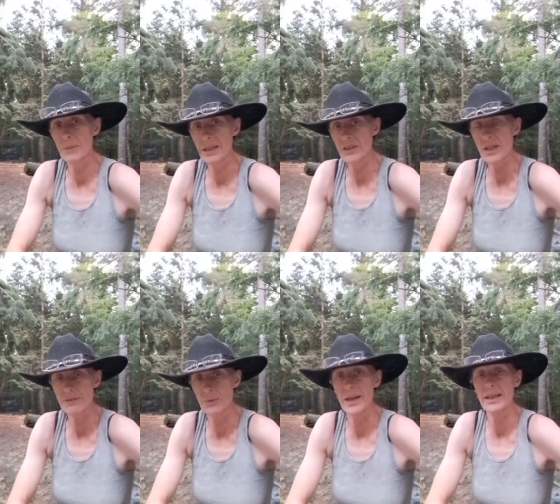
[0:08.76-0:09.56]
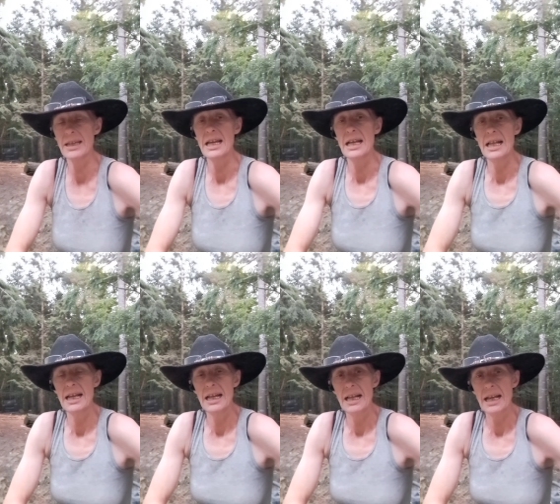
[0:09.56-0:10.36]
my driveway
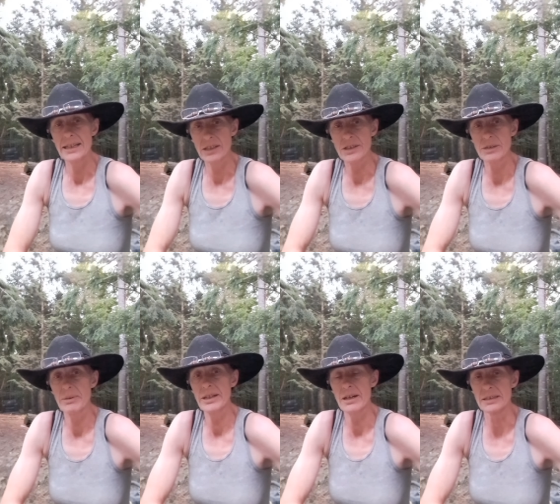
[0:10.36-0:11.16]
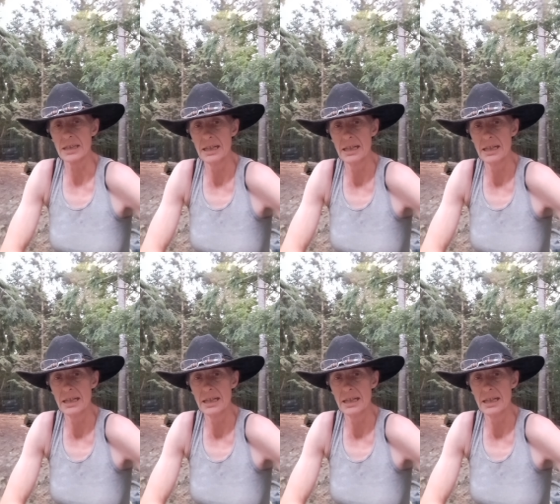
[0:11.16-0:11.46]
and talk to my dogs?